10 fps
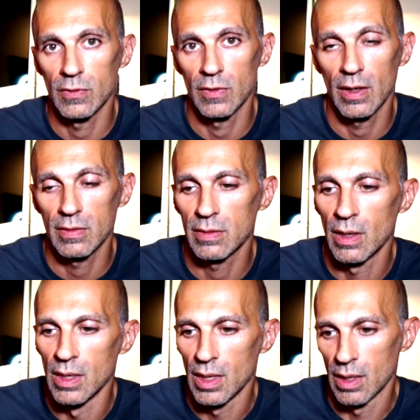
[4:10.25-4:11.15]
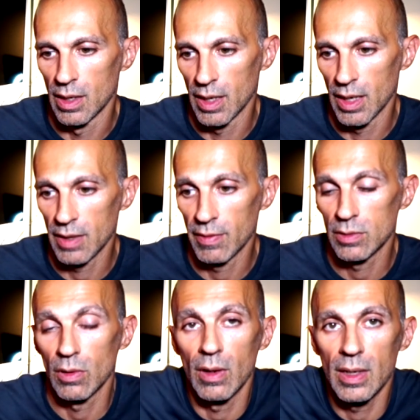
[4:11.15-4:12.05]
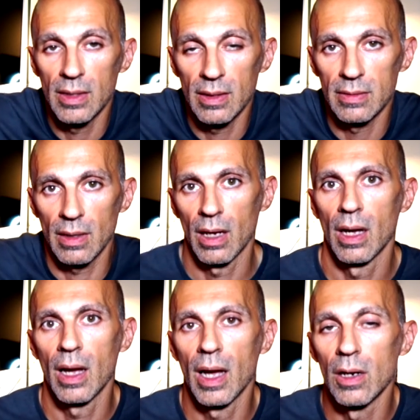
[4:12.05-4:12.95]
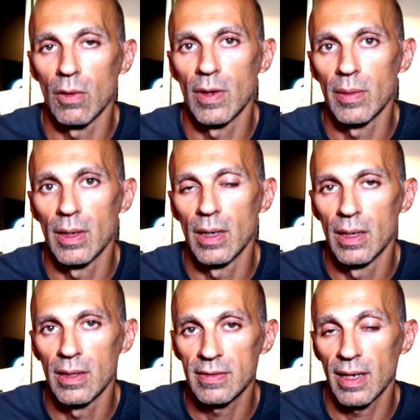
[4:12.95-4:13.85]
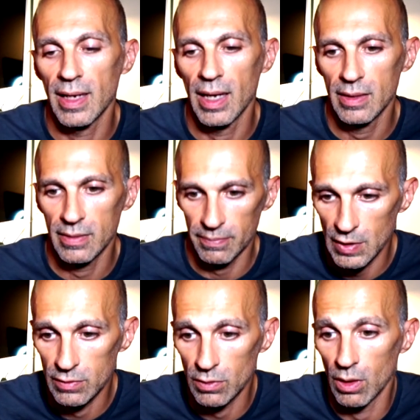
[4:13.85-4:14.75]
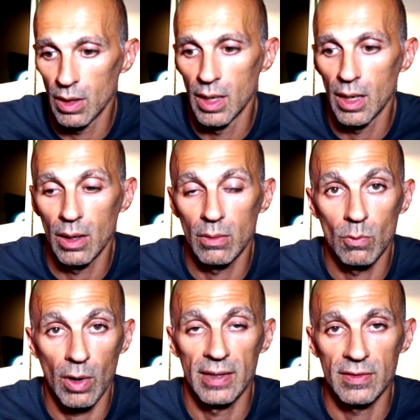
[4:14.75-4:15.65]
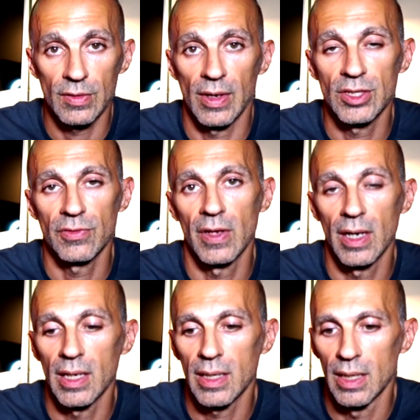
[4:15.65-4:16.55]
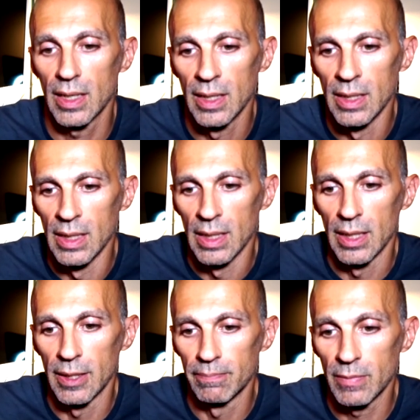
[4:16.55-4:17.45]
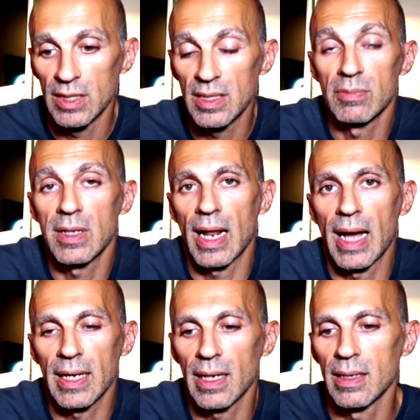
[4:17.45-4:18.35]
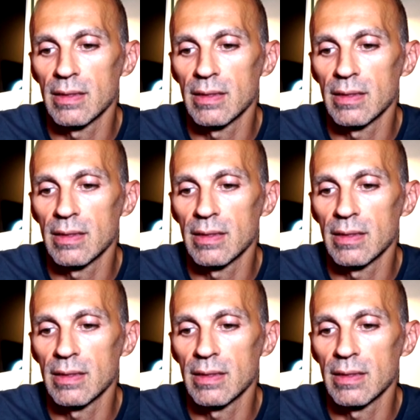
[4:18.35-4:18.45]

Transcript: 6, even though it is a lower stackade. So quite strange feeling. It seems like in